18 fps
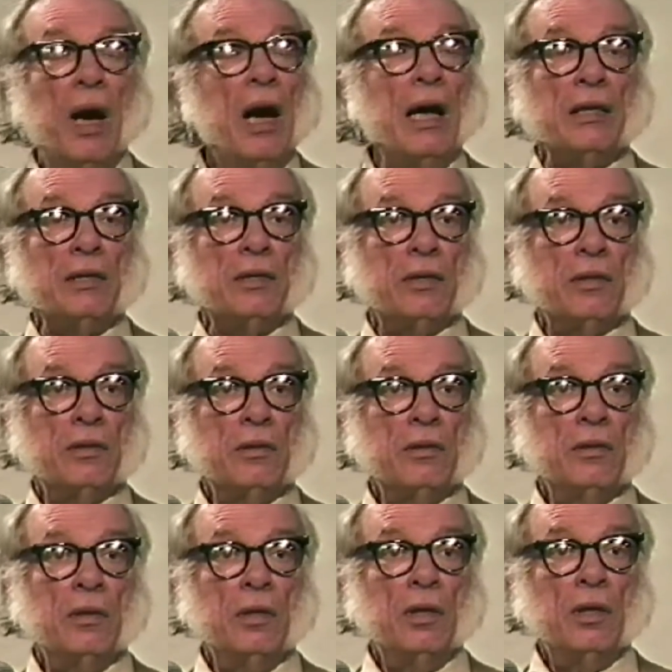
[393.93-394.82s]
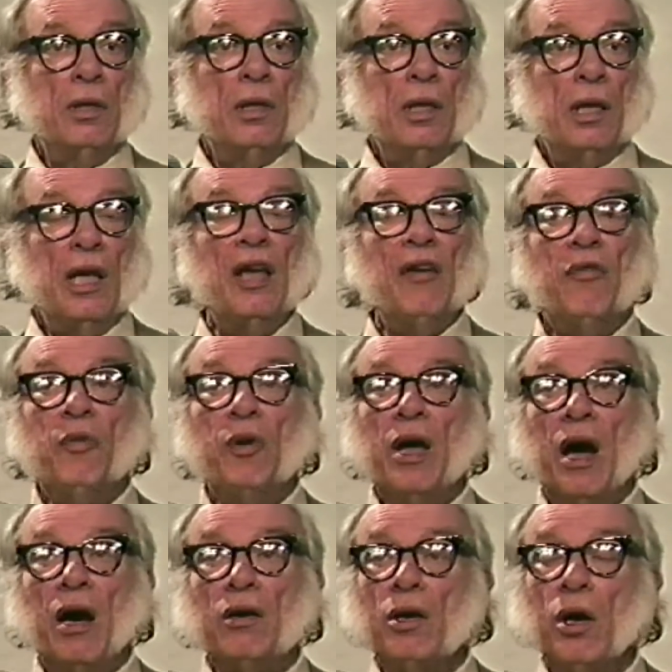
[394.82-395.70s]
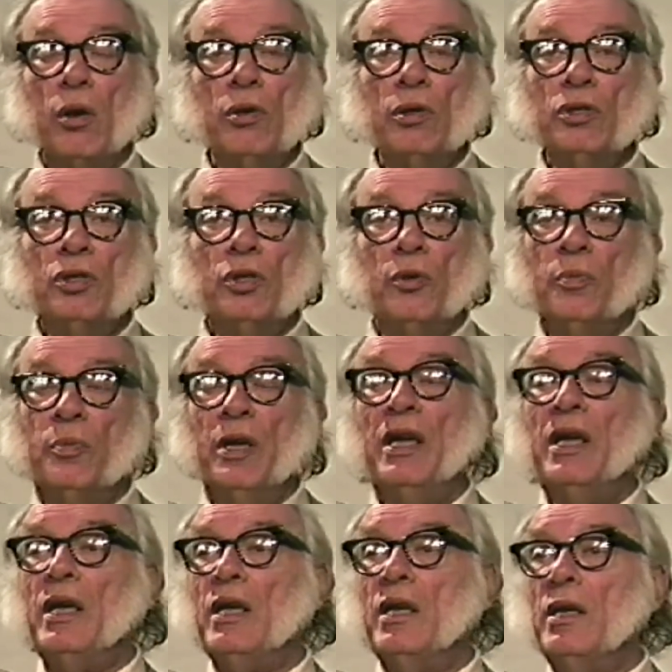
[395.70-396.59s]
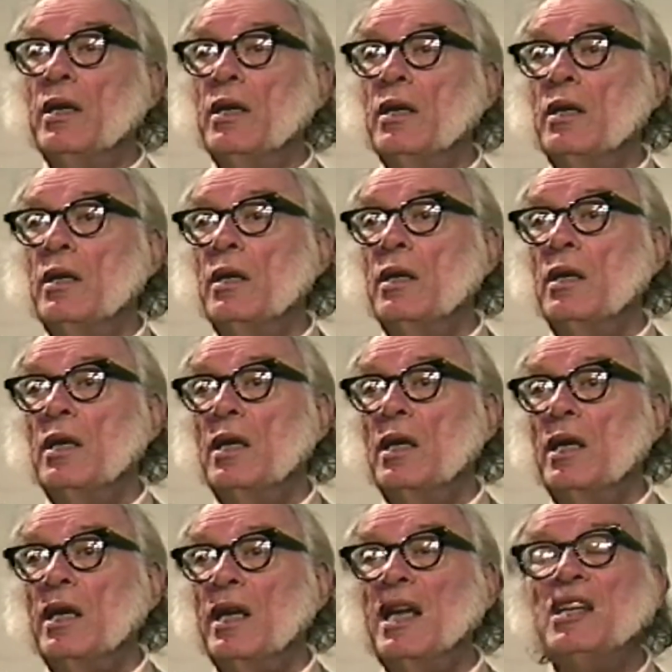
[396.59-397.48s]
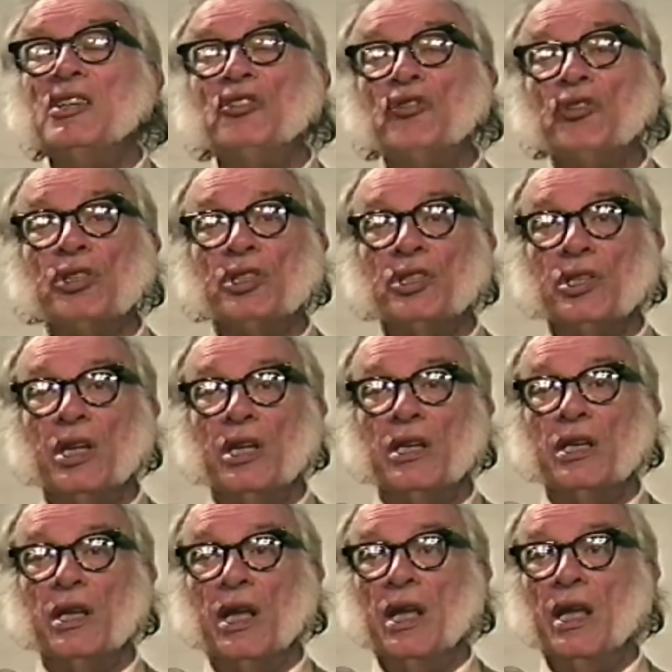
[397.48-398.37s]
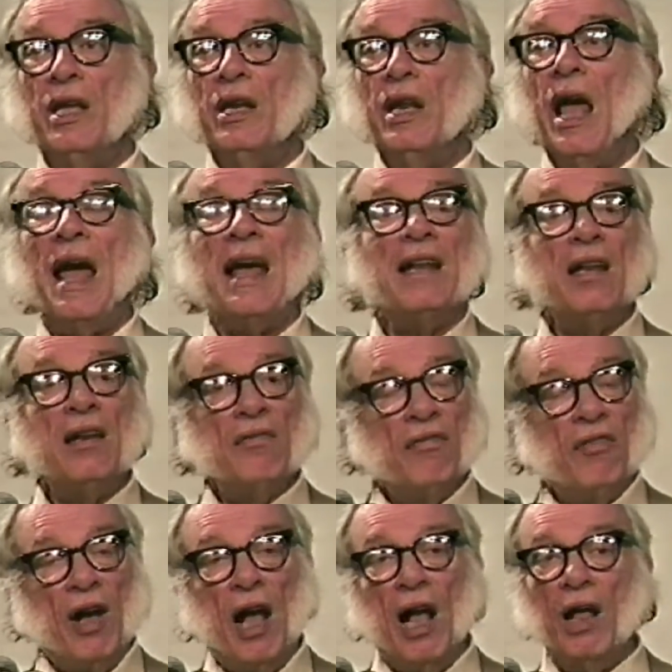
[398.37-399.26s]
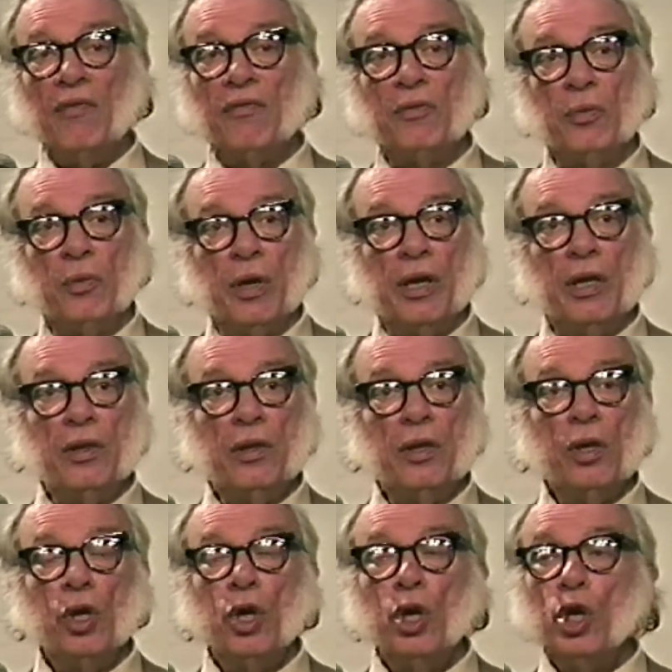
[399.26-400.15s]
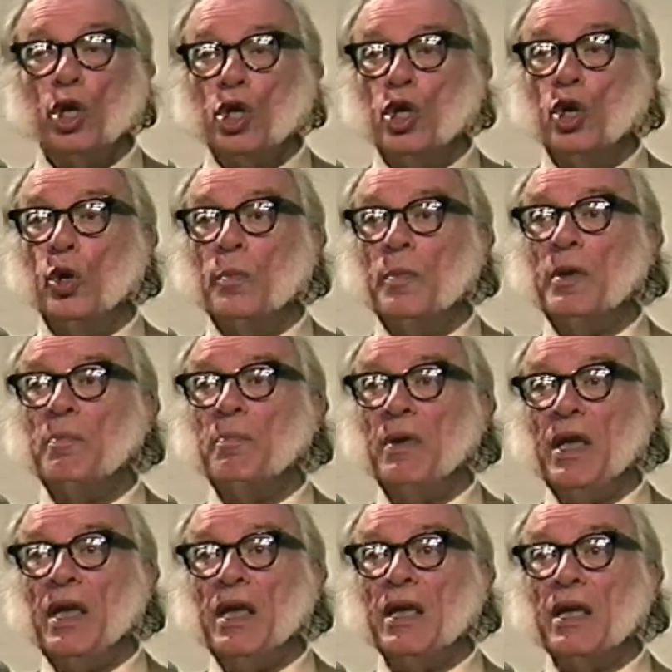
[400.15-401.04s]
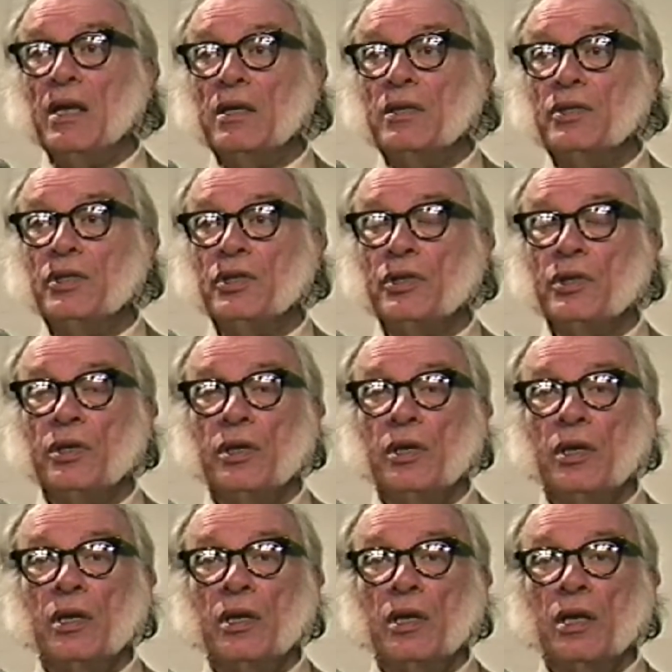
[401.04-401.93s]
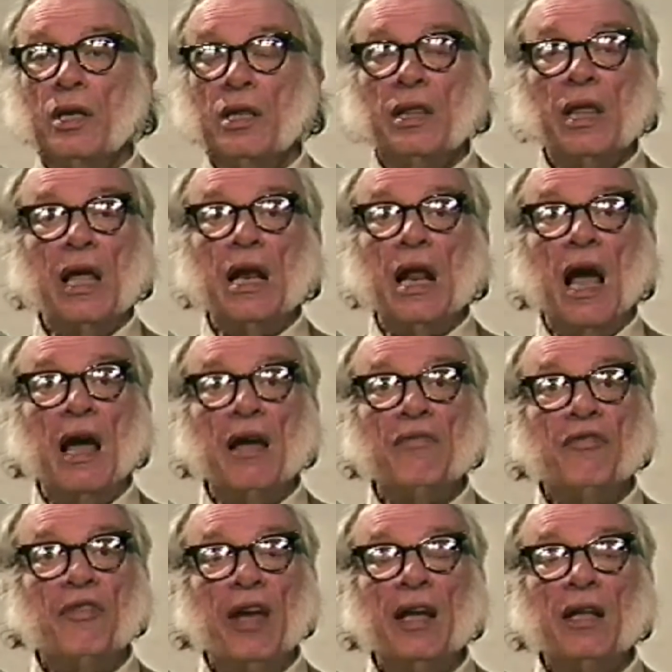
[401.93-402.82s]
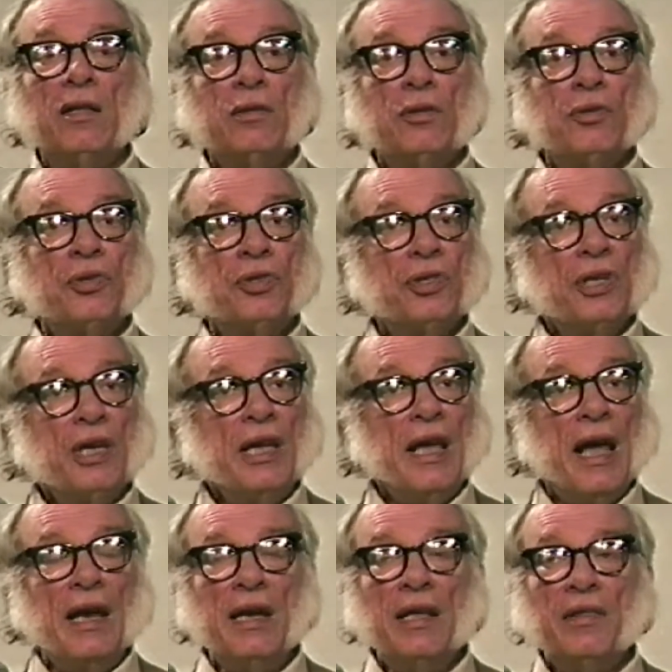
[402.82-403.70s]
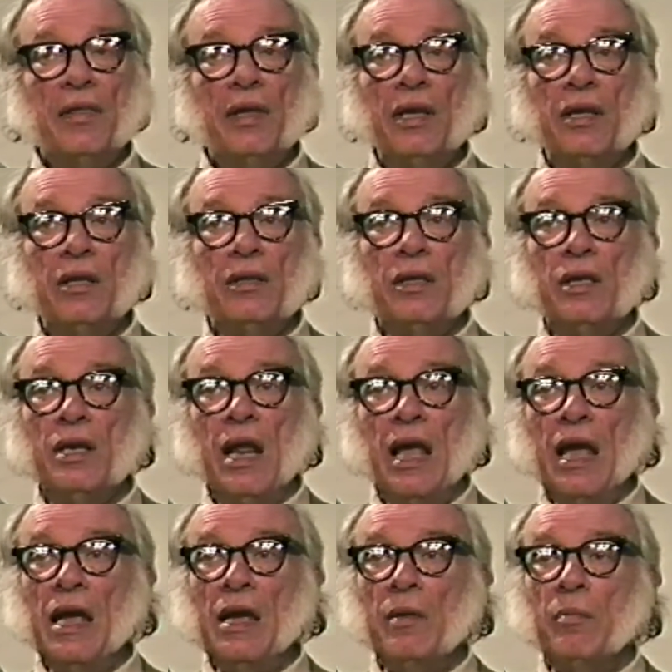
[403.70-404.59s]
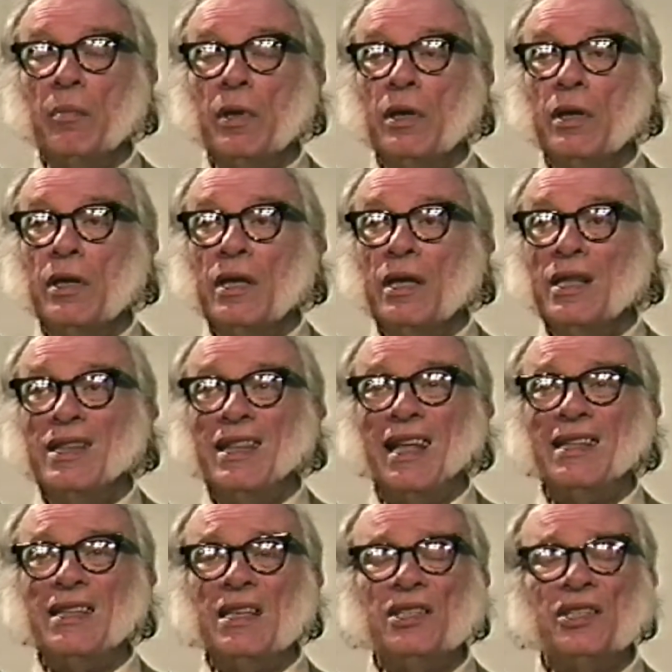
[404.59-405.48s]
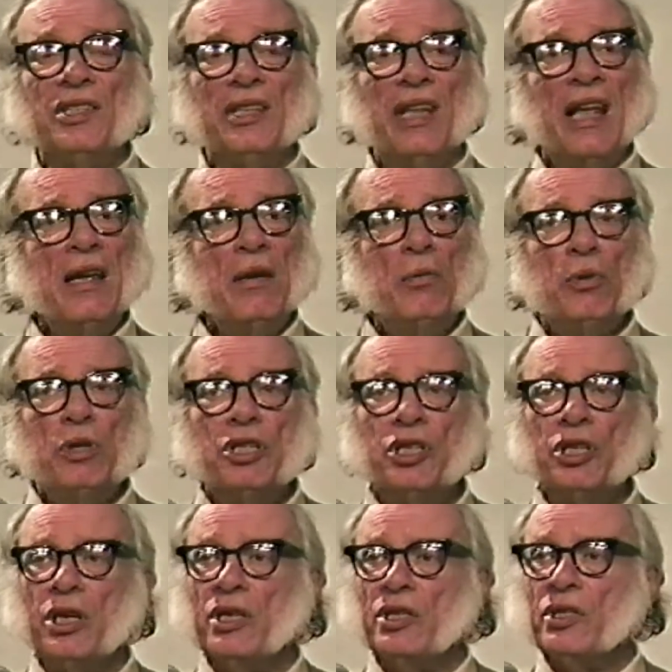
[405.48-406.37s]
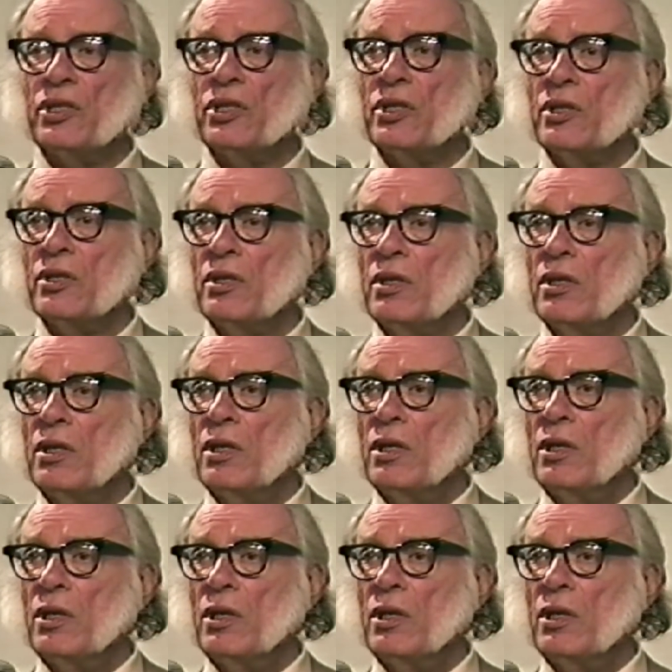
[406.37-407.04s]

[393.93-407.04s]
But if we are going to be interested in and involved with human beings, then I fail to see anything in the name that distinguishes